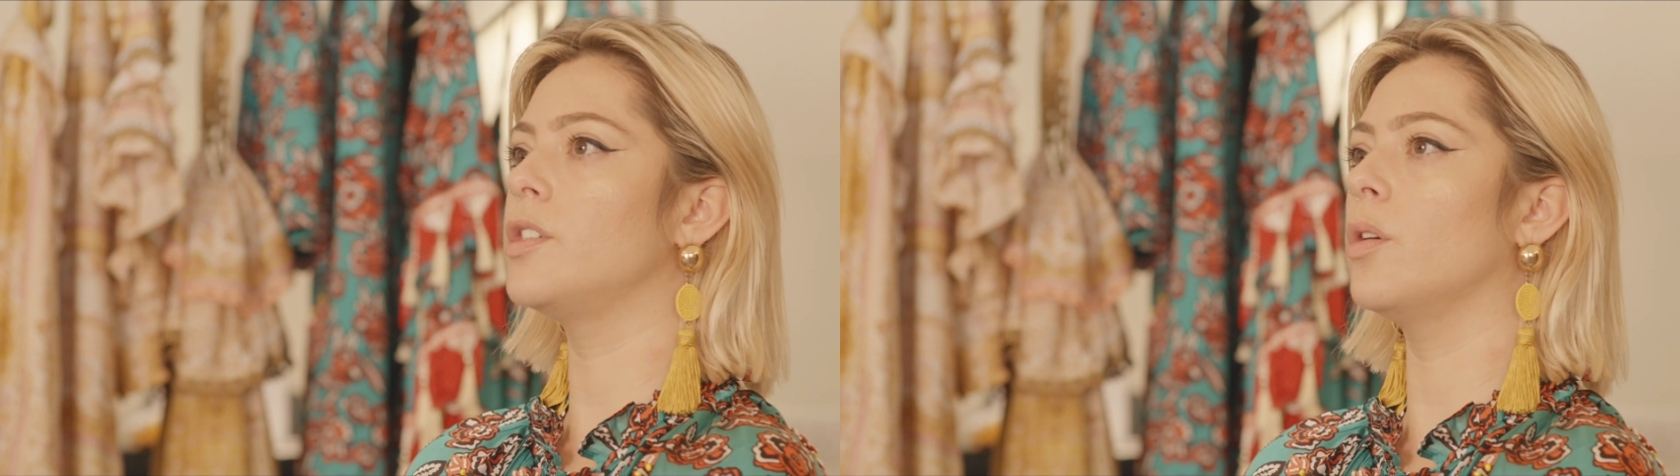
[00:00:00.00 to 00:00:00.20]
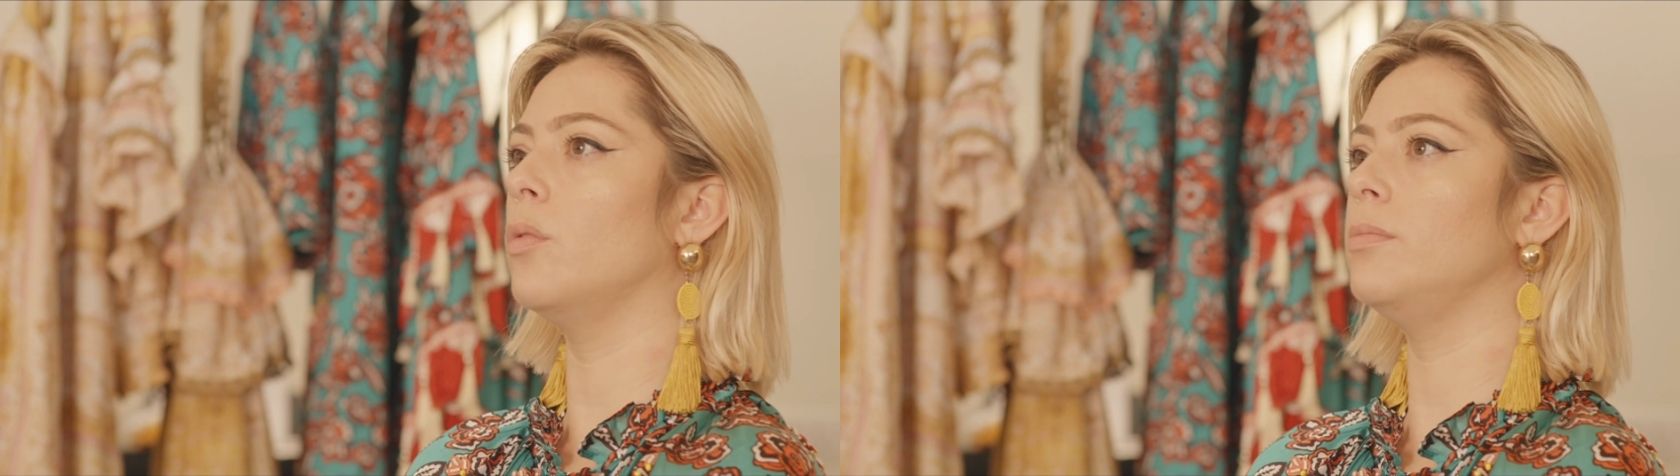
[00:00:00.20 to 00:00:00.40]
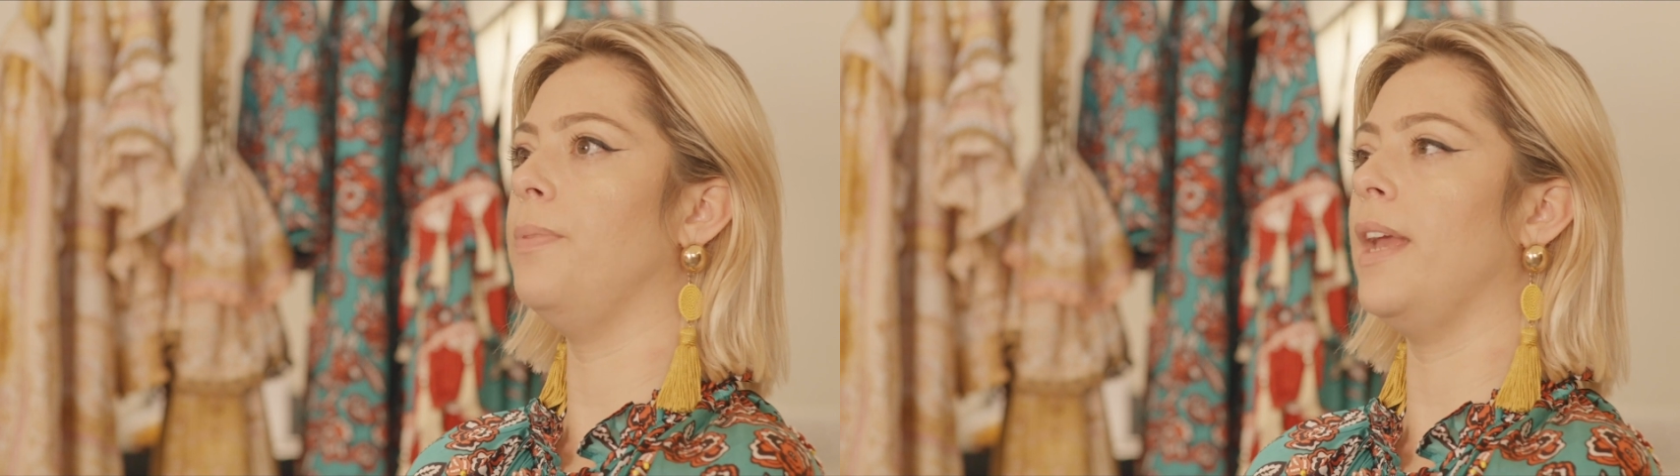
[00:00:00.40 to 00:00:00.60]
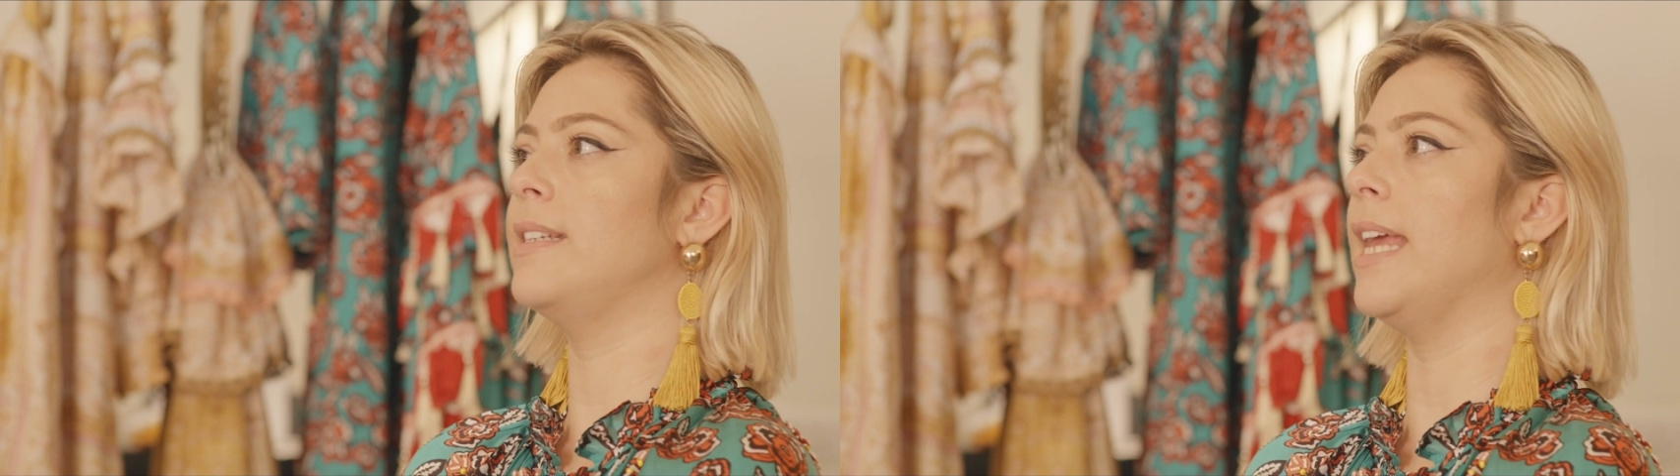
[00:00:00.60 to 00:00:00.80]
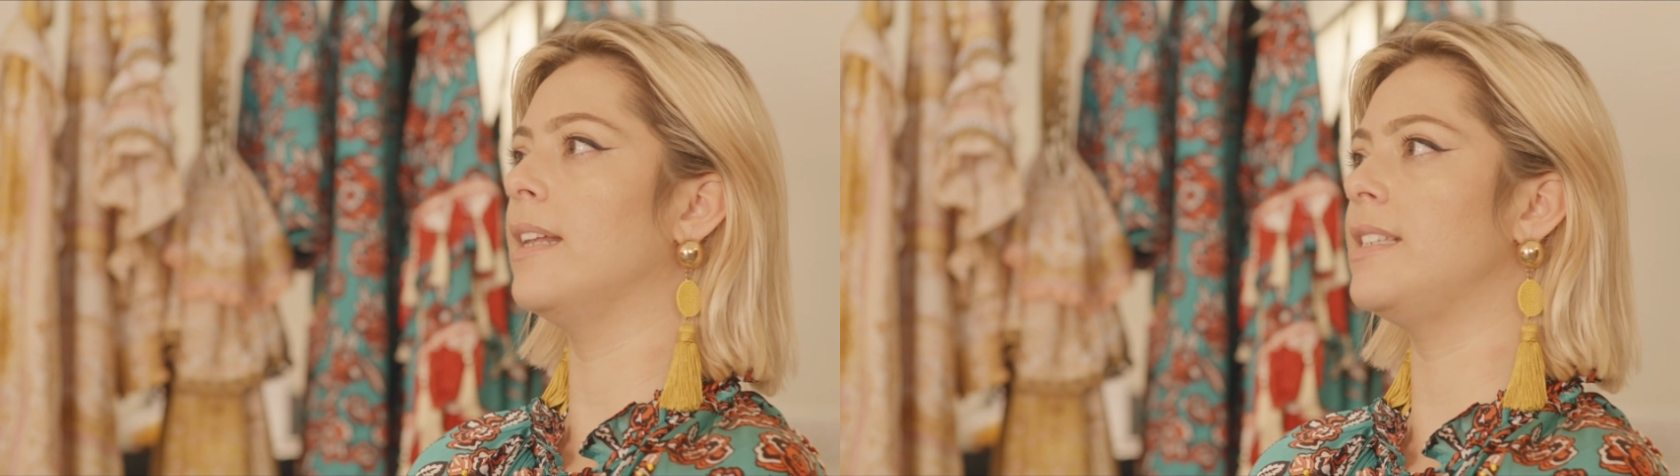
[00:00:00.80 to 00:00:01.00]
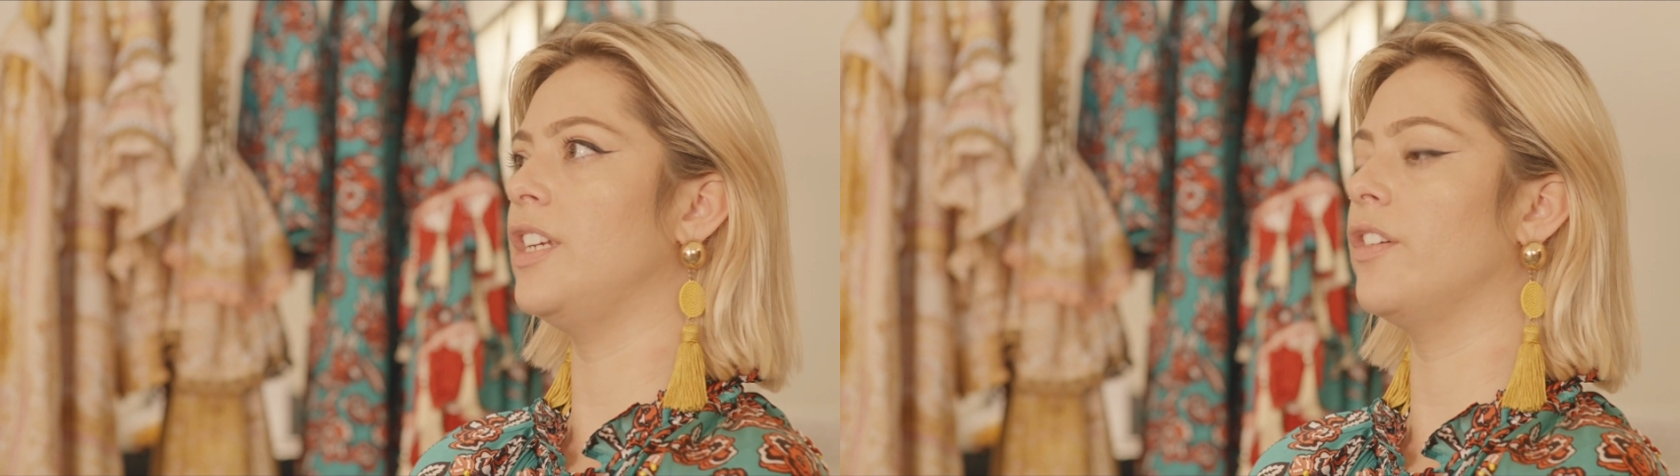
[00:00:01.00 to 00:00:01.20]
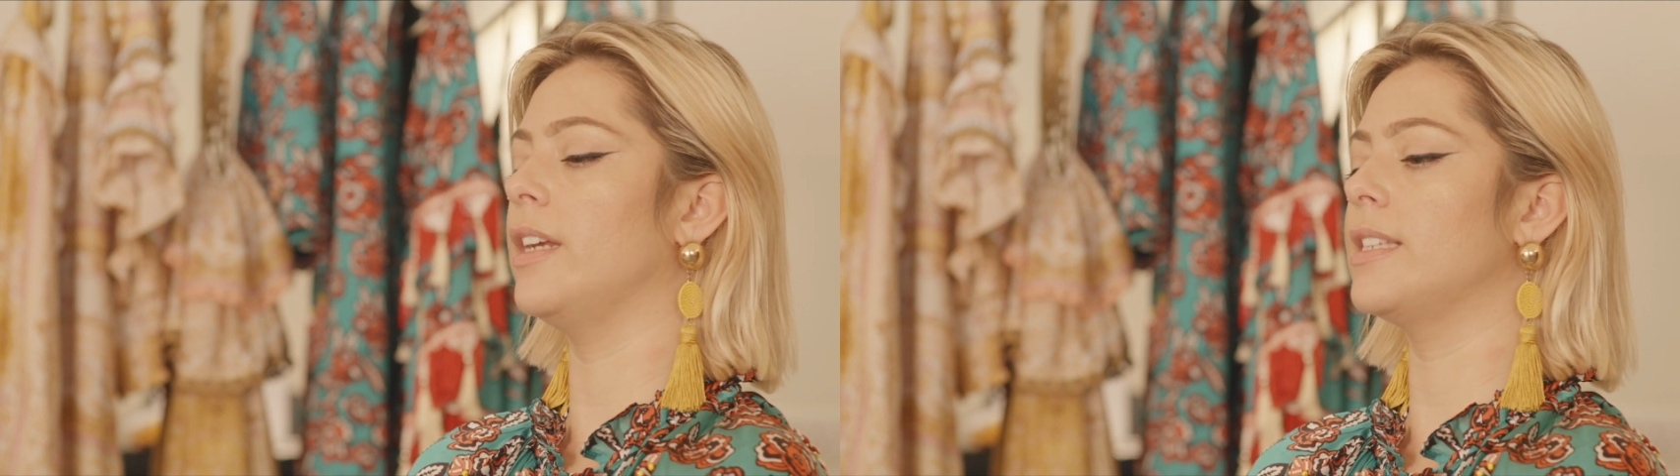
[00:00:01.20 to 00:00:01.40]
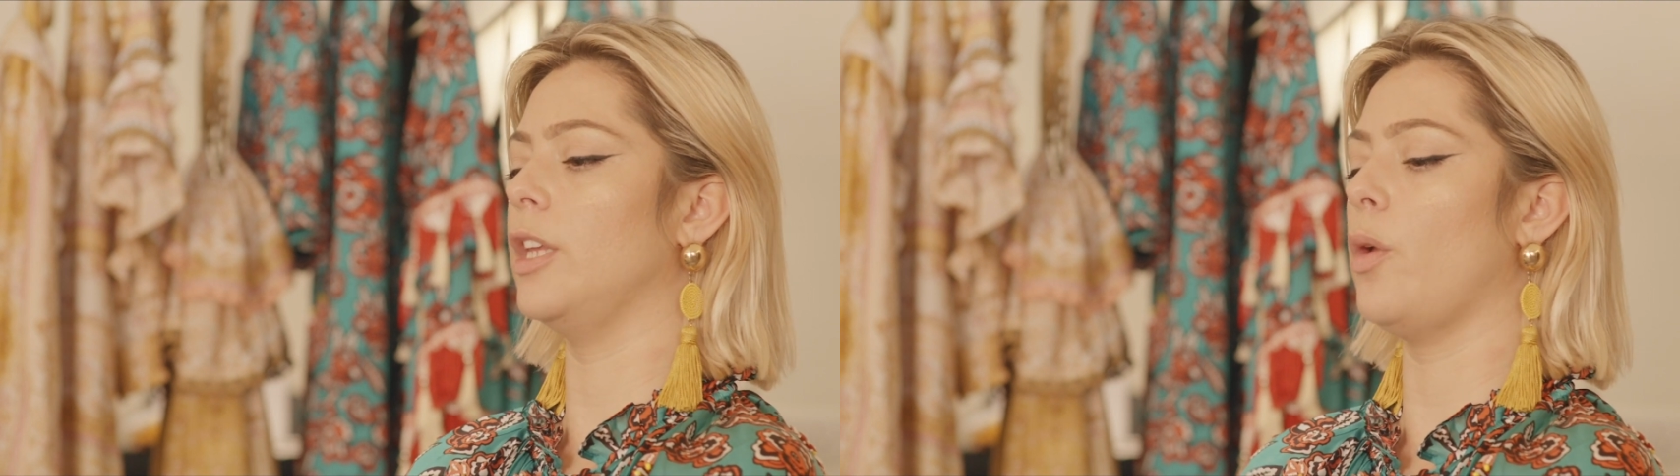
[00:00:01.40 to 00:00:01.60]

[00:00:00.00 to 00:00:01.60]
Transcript: so being taken seriously,